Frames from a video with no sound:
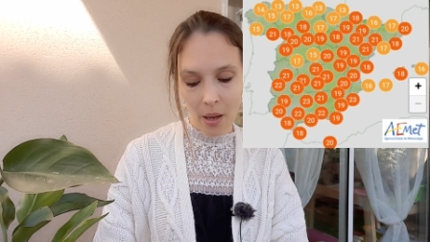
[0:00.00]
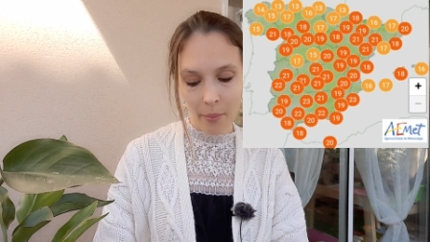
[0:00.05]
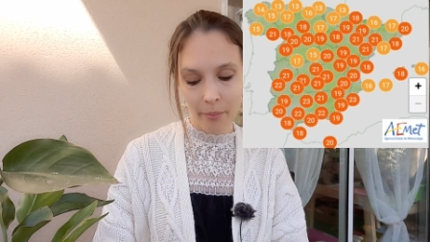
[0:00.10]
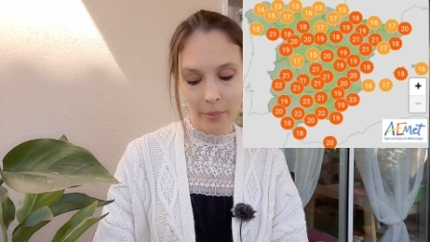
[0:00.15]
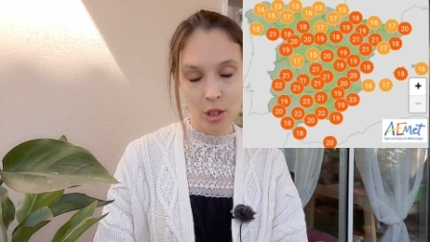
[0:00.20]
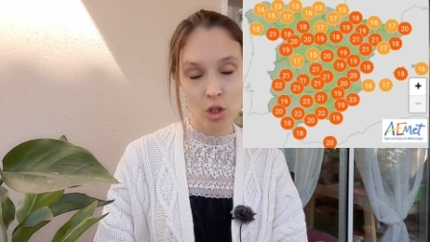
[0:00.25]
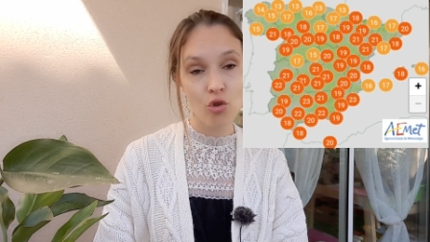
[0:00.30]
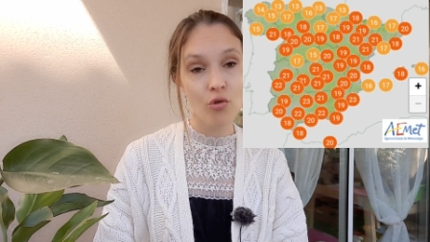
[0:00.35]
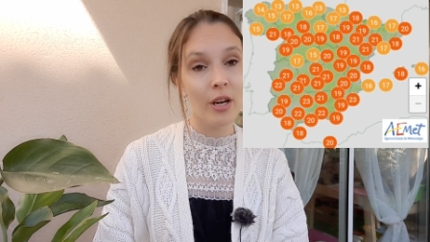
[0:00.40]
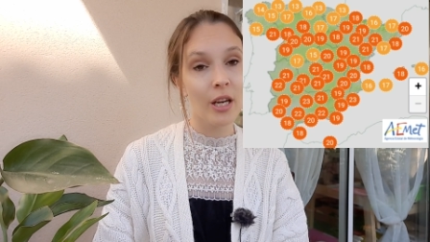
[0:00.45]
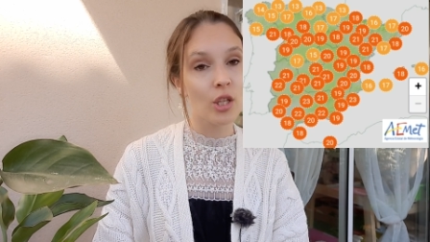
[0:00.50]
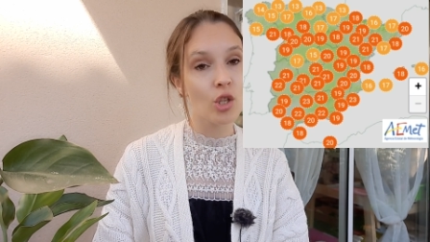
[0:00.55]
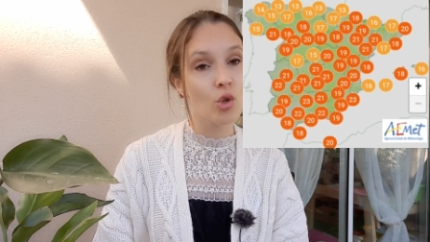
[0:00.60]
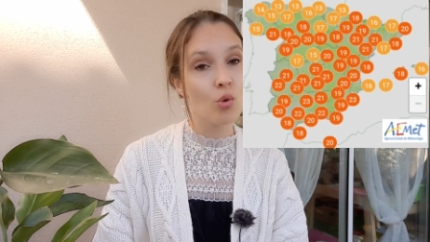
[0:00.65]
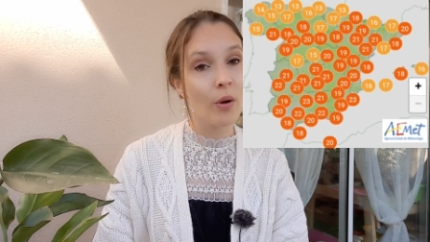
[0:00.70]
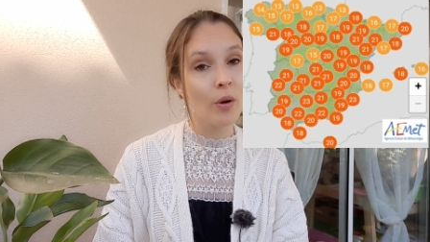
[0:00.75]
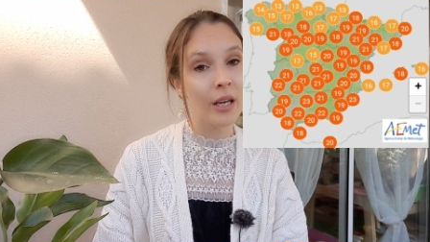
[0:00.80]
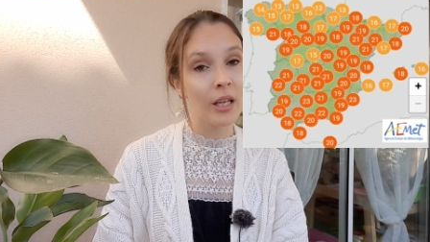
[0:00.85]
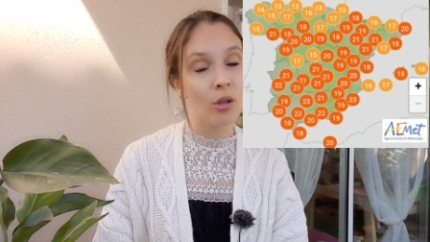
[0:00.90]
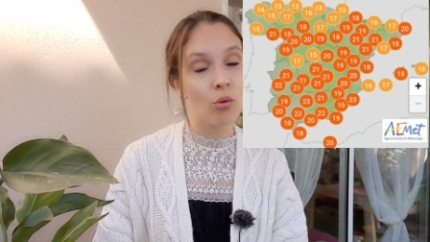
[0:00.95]
Madrid
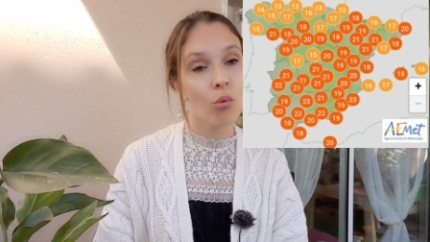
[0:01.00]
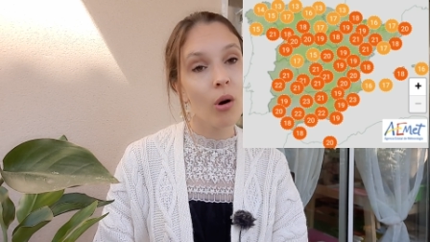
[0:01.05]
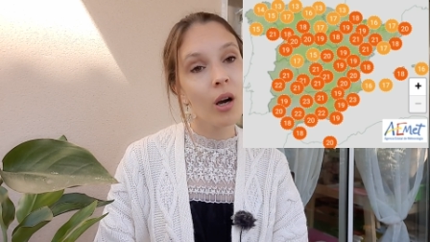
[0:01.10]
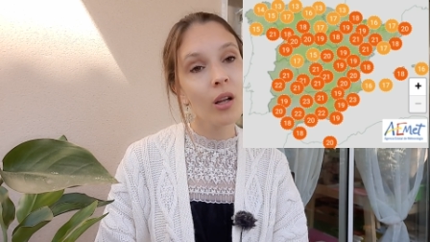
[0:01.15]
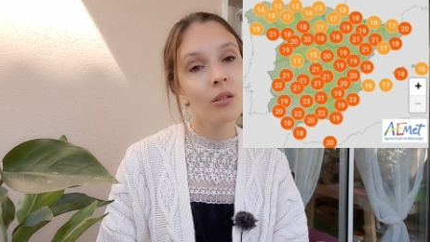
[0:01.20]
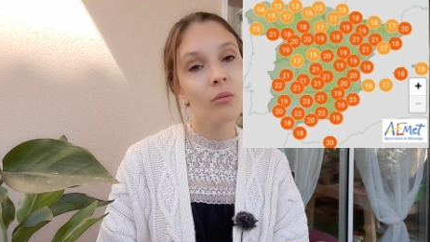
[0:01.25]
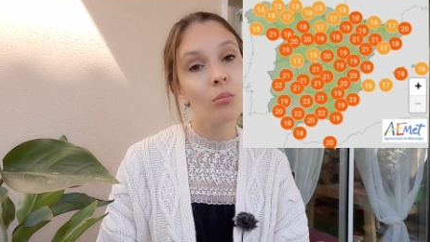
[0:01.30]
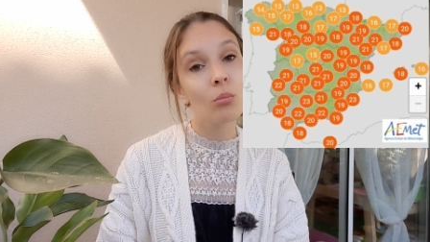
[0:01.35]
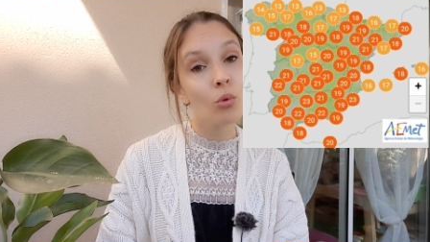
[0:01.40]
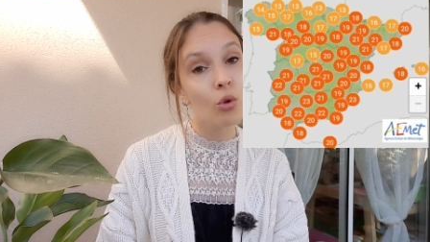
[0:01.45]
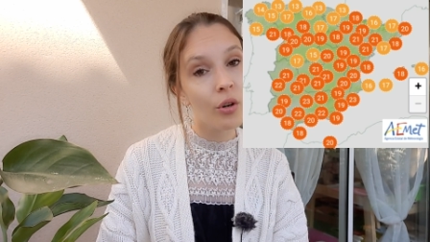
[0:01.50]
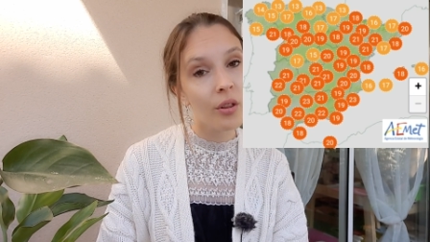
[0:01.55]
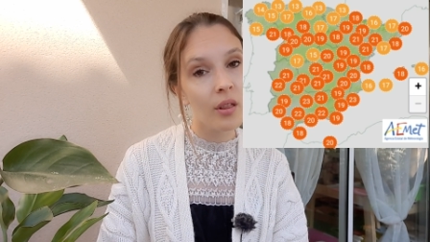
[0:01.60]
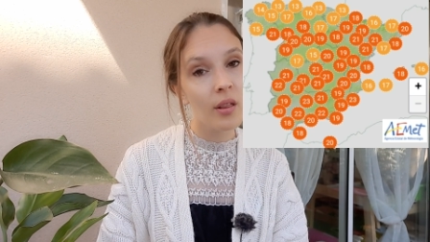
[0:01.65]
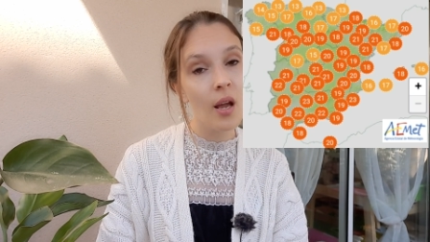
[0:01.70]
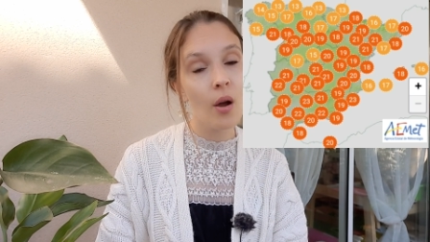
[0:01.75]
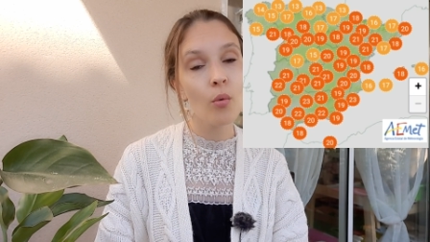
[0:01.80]
21, Murcia,